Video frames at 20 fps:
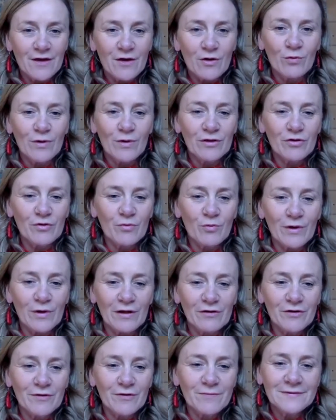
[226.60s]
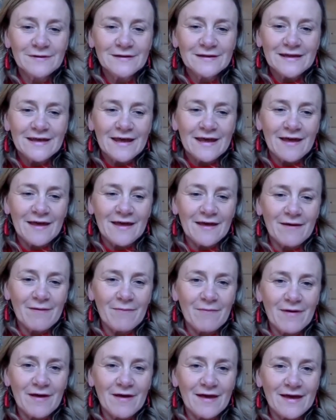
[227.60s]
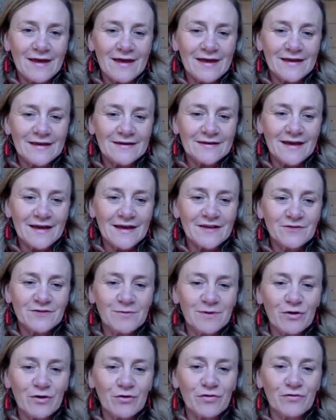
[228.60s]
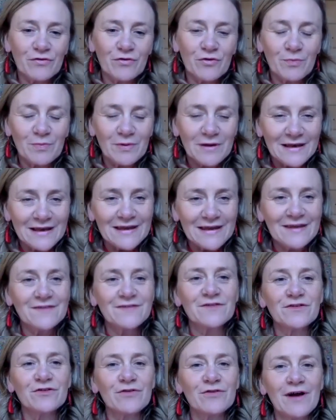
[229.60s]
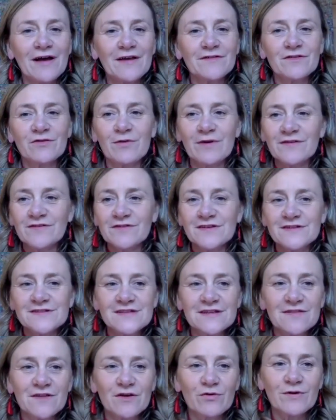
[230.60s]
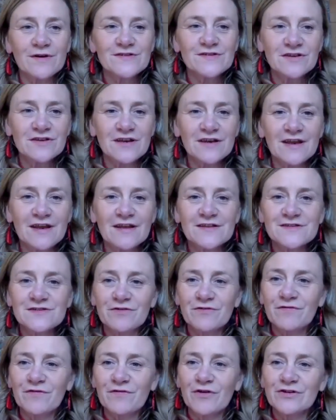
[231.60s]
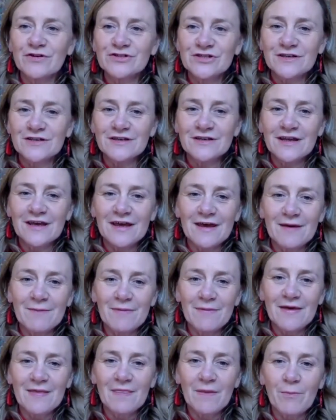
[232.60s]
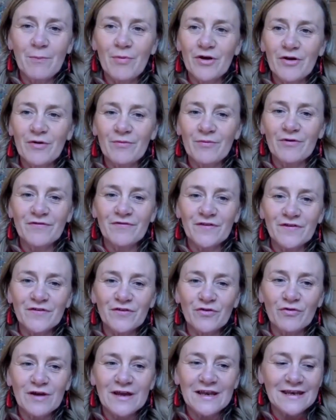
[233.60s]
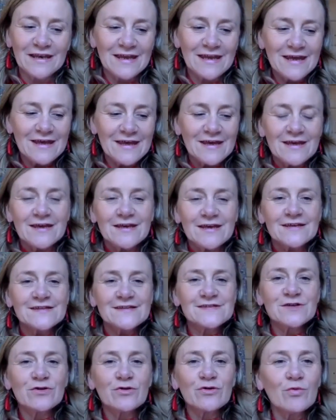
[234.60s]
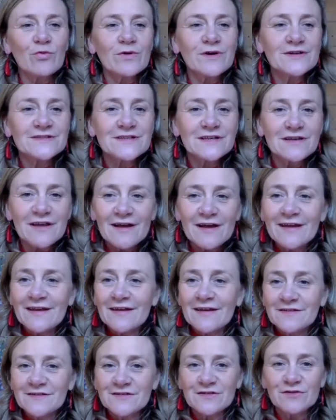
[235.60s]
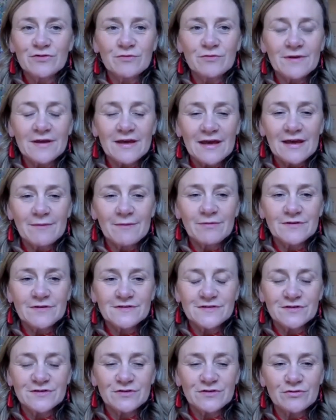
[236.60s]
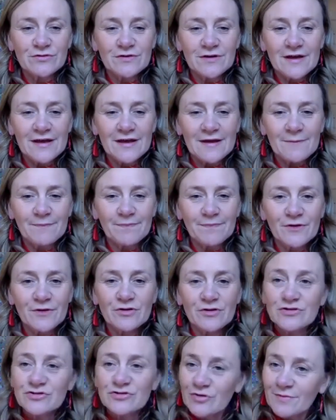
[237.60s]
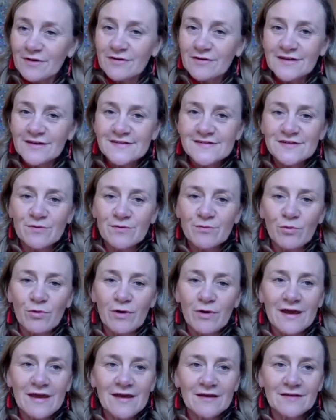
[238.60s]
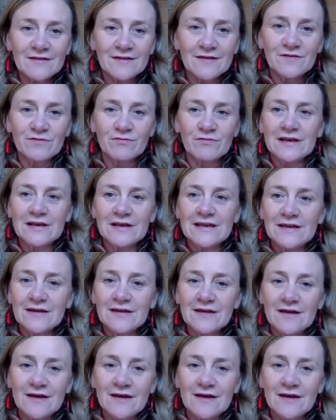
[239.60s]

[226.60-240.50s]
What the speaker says: welcome. And as we go through, please do ask questions in the question and answer function in the bottom of the screen. So we're delighted to be able to contribute in some way at this really,